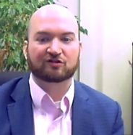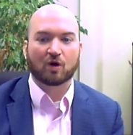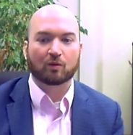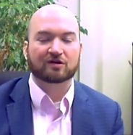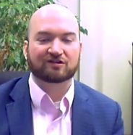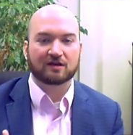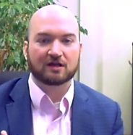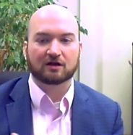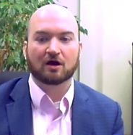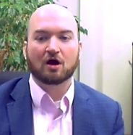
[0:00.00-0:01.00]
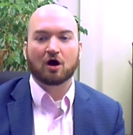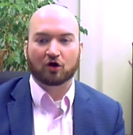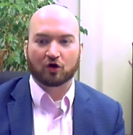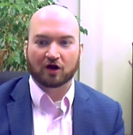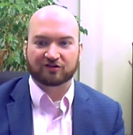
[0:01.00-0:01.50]
What we're seeing
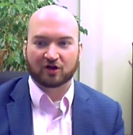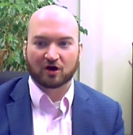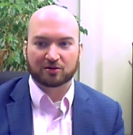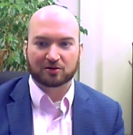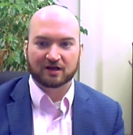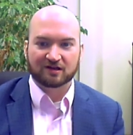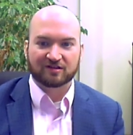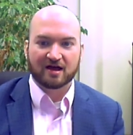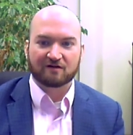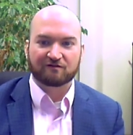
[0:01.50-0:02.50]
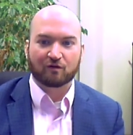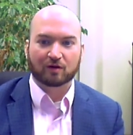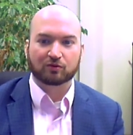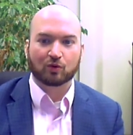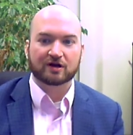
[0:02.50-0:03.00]
across the country is that for
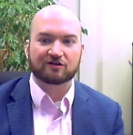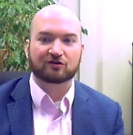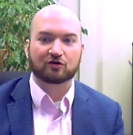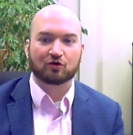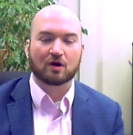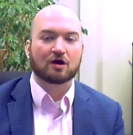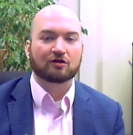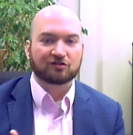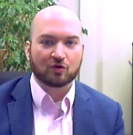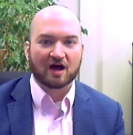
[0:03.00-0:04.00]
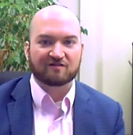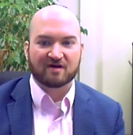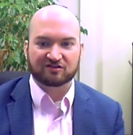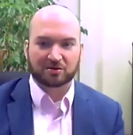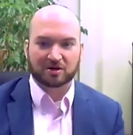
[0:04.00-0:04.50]
employers who do have
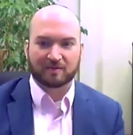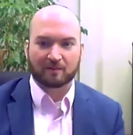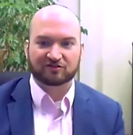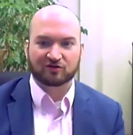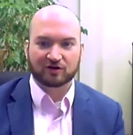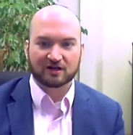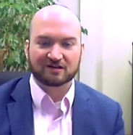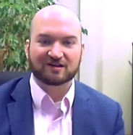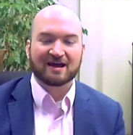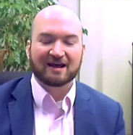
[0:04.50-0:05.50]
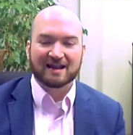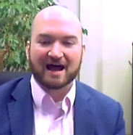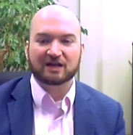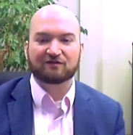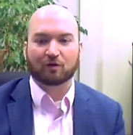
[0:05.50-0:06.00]
mentorship opportunities,
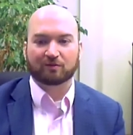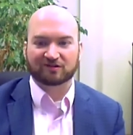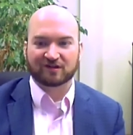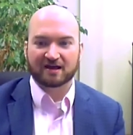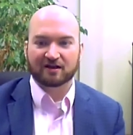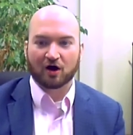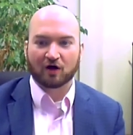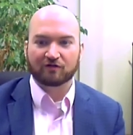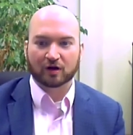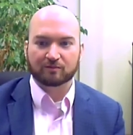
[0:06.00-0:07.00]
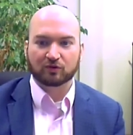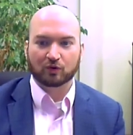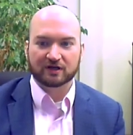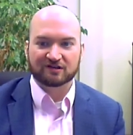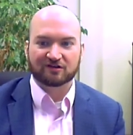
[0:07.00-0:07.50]
94% of their
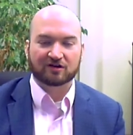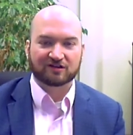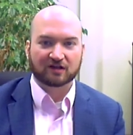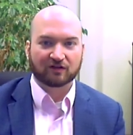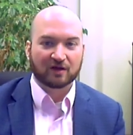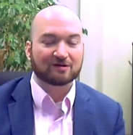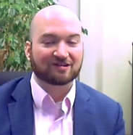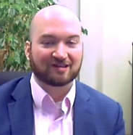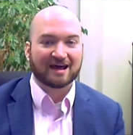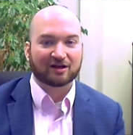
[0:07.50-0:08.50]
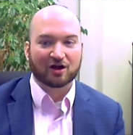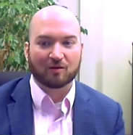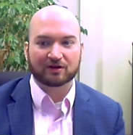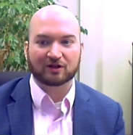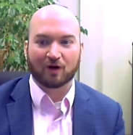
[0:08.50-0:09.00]
employees are saying that they would stay at a
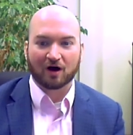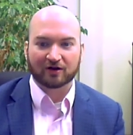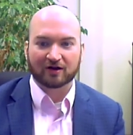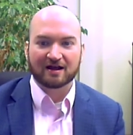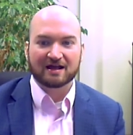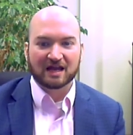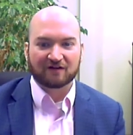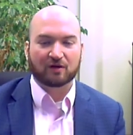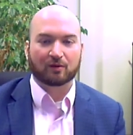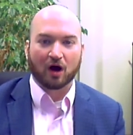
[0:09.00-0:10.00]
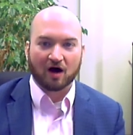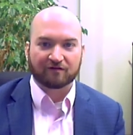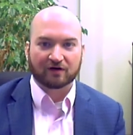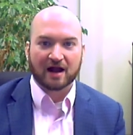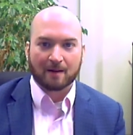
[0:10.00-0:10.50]
company longer if they were
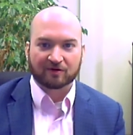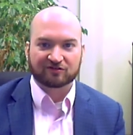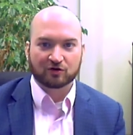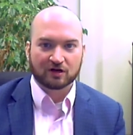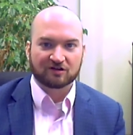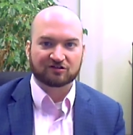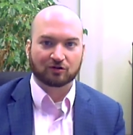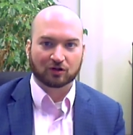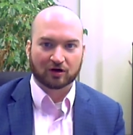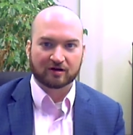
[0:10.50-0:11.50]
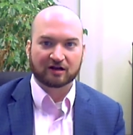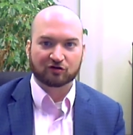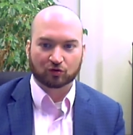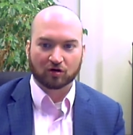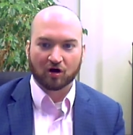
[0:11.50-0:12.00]
offered opportunities to learn and
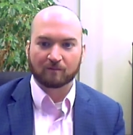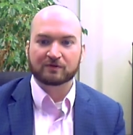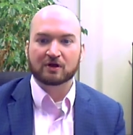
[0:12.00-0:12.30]
grow